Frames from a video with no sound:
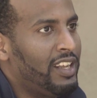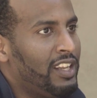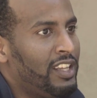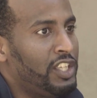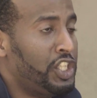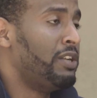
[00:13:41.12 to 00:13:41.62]

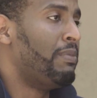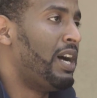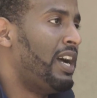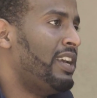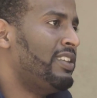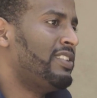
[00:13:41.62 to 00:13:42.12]

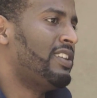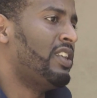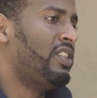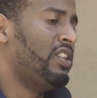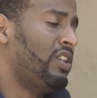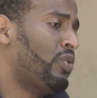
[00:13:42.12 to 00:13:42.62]
legitimize
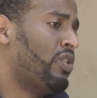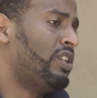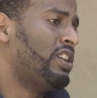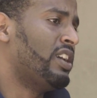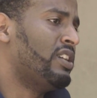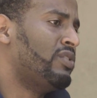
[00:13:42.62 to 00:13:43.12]
the
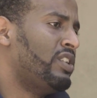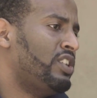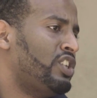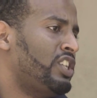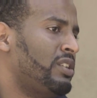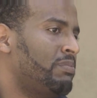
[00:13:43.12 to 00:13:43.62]
authoritarian
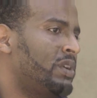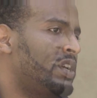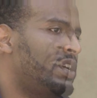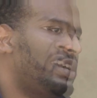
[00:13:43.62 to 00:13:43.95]
regime.